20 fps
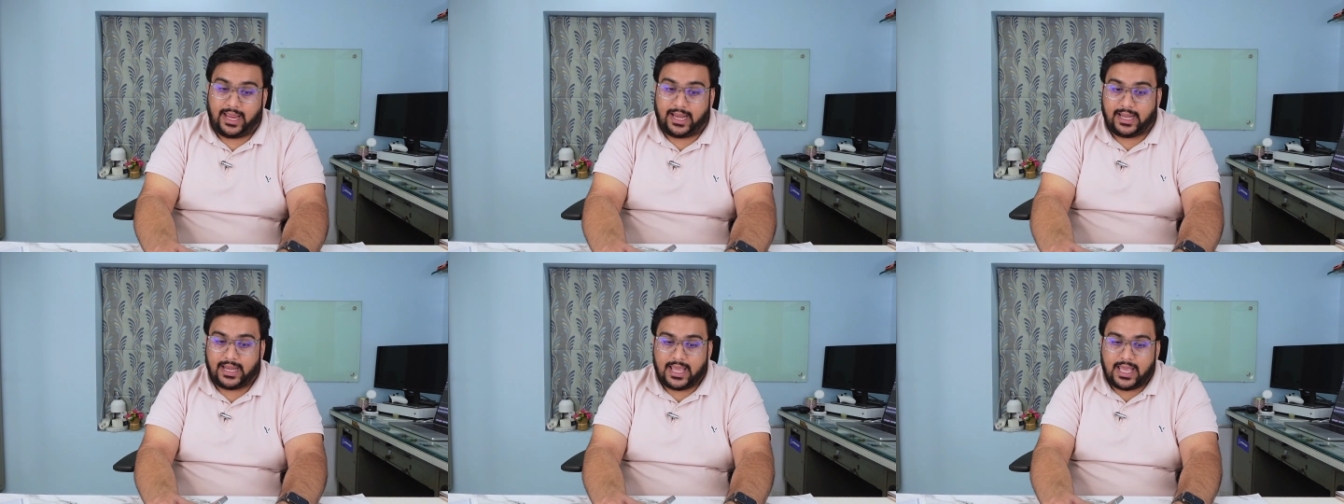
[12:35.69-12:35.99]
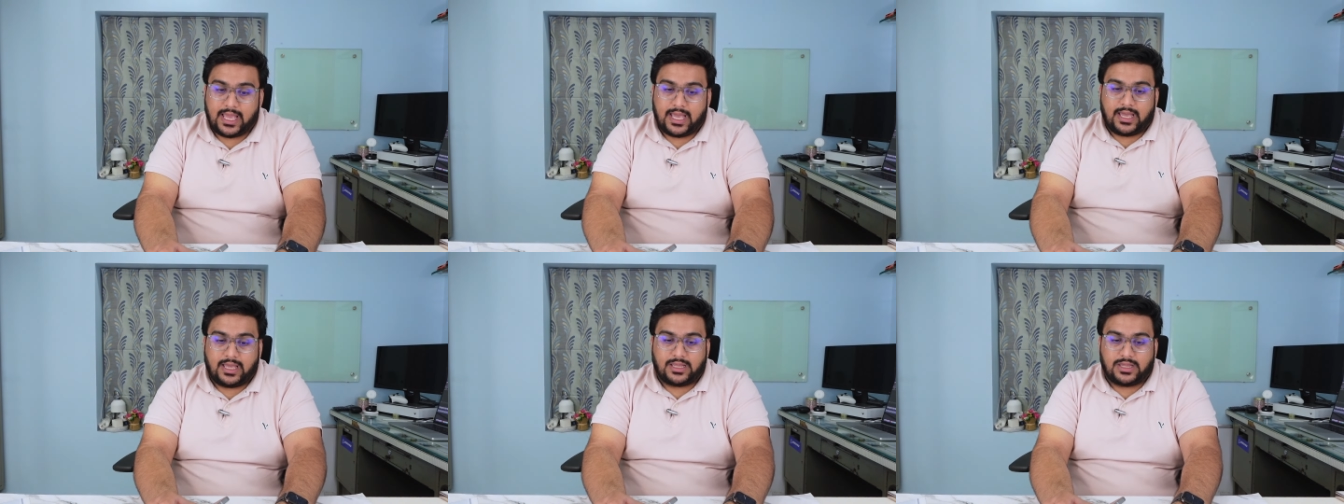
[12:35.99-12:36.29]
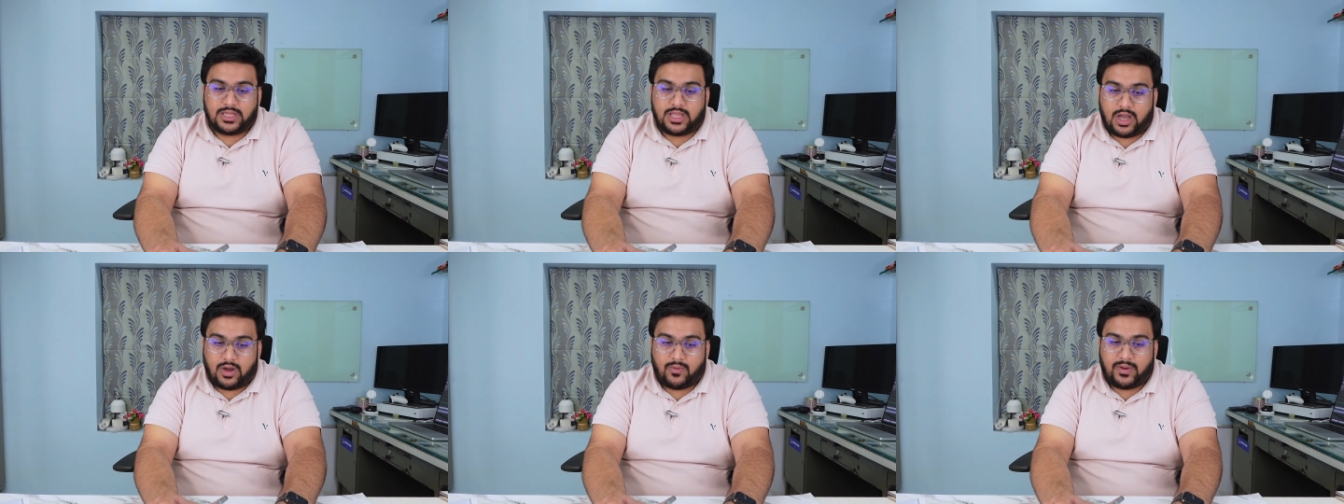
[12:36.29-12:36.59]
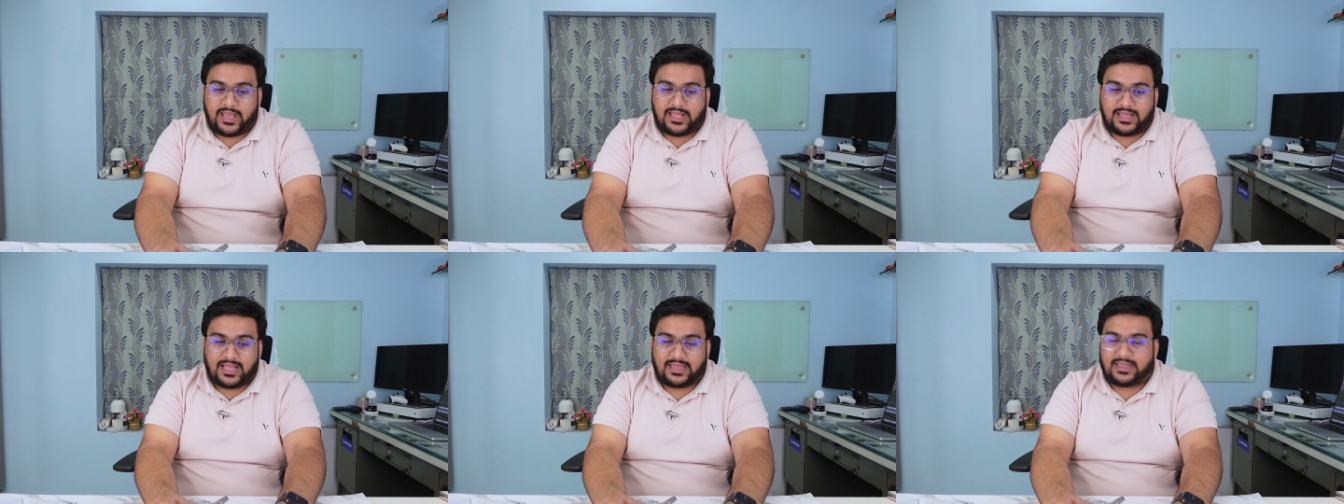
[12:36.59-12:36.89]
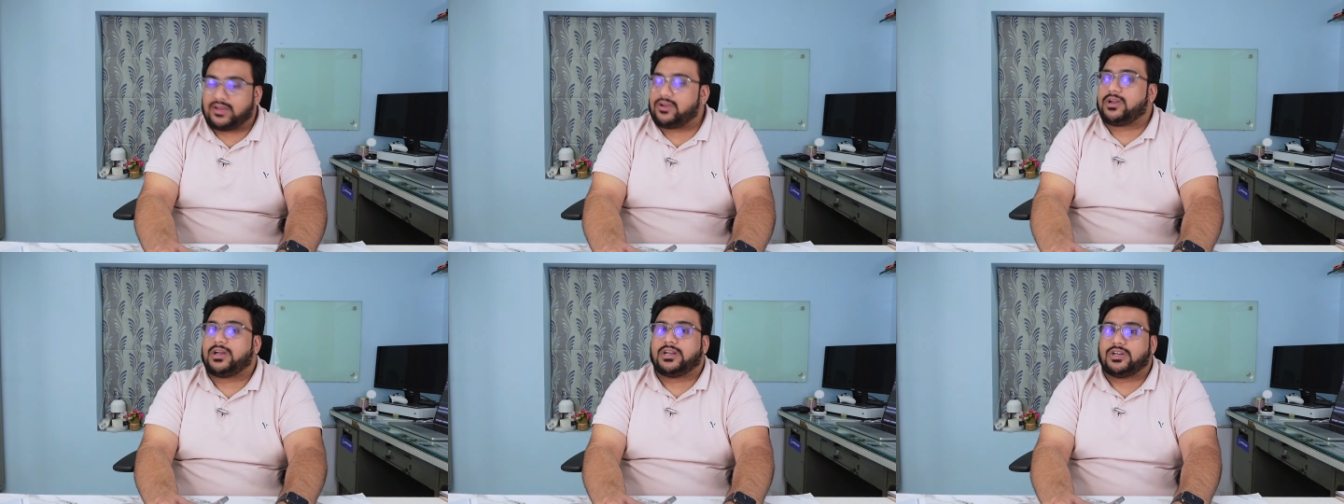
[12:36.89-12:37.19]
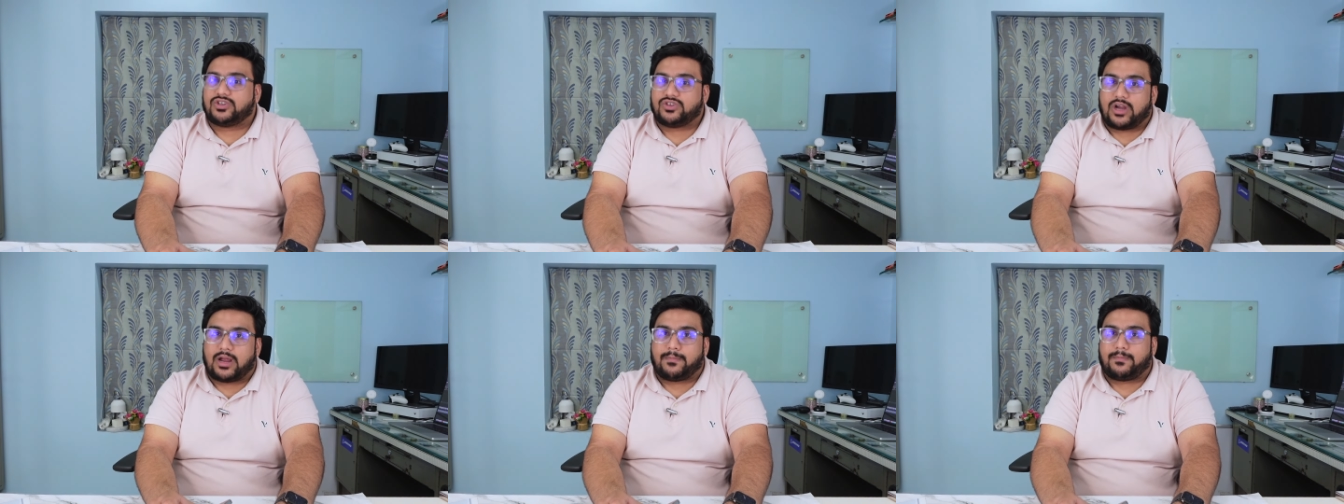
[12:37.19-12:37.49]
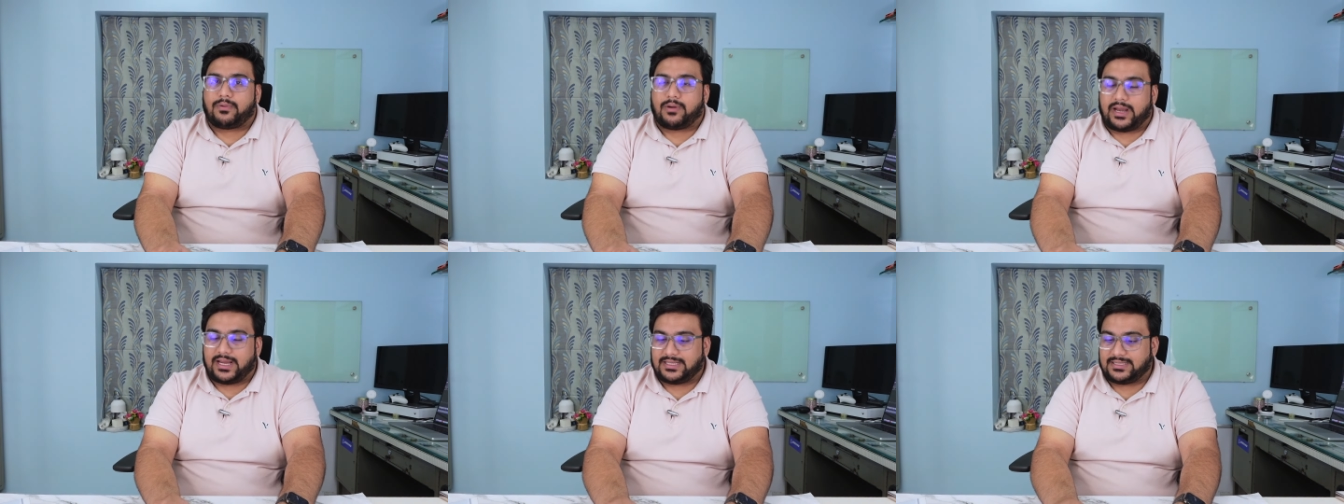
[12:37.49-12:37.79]
And knowing that they're gonna
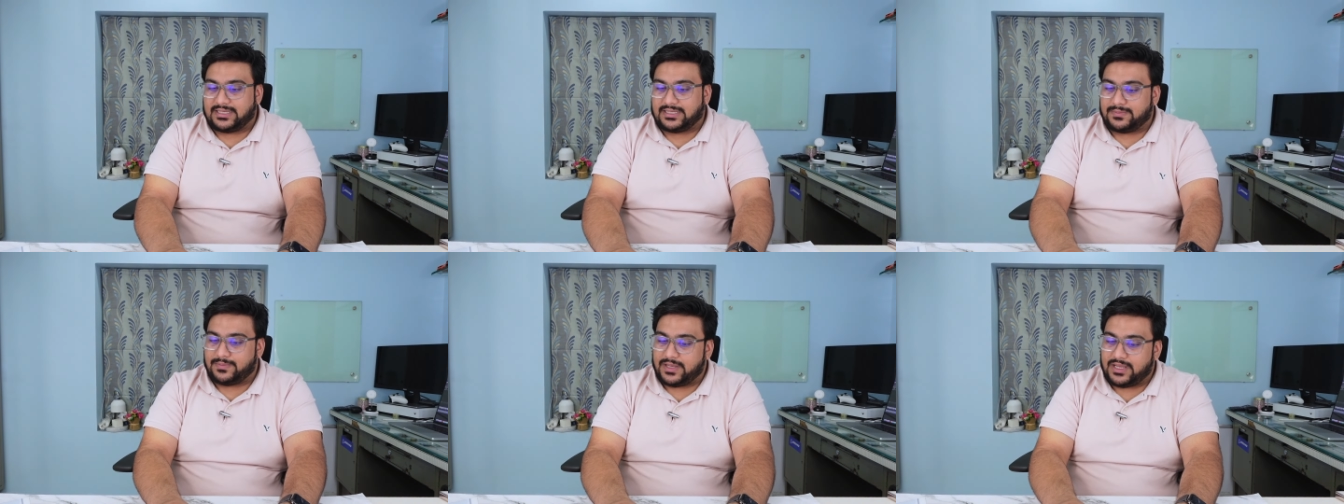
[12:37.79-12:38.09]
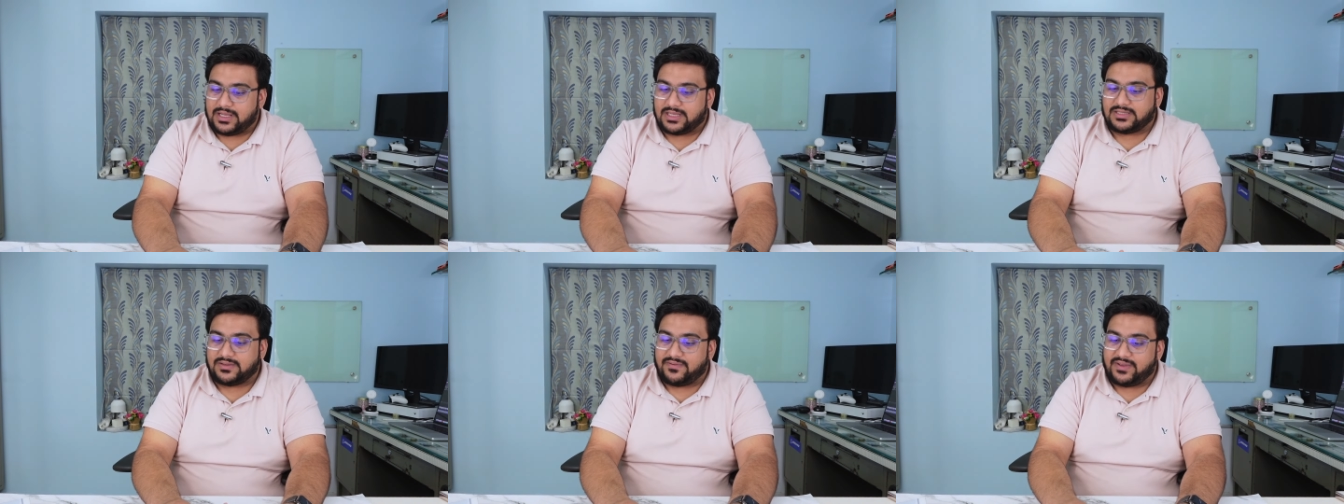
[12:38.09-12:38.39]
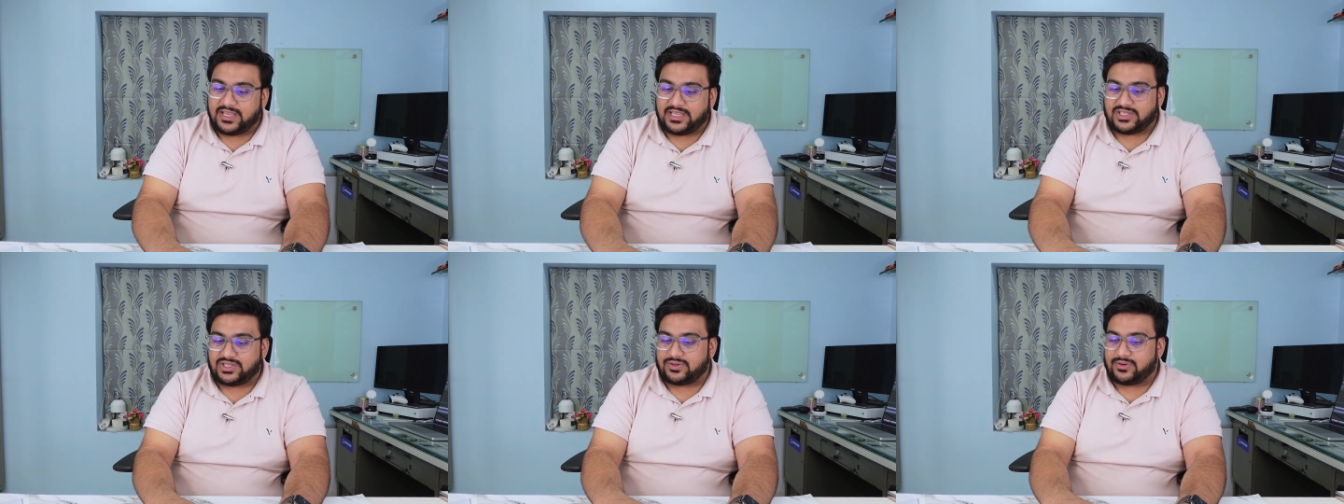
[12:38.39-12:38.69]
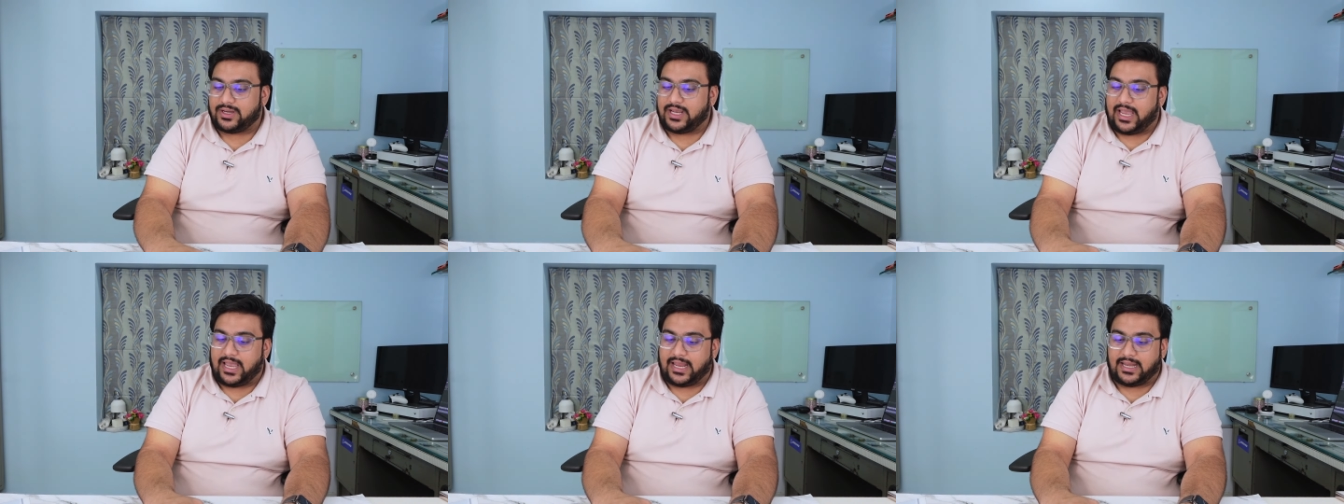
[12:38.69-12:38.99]
drop prices because of history,